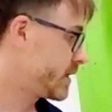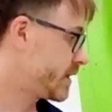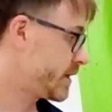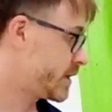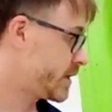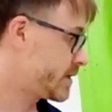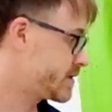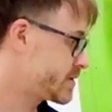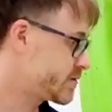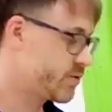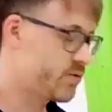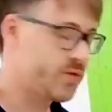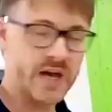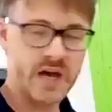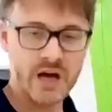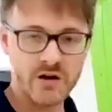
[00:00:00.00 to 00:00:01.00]
and we
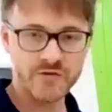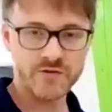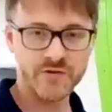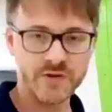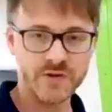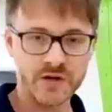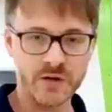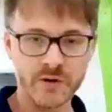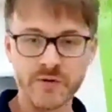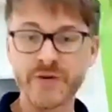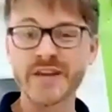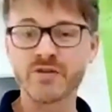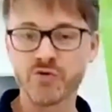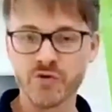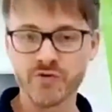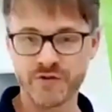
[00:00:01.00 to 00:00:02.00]
have
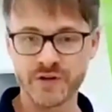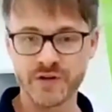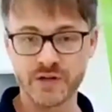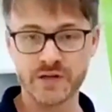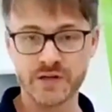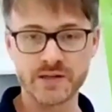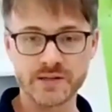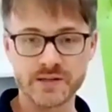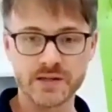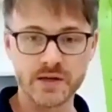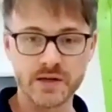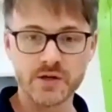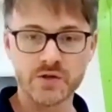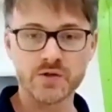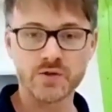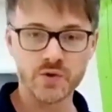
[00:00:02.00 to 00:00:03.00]
retrofitted it
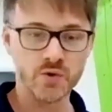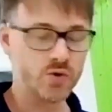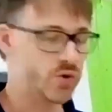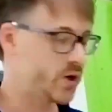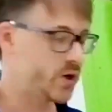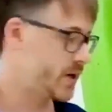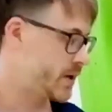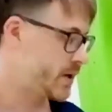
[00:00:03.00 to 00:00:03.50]
to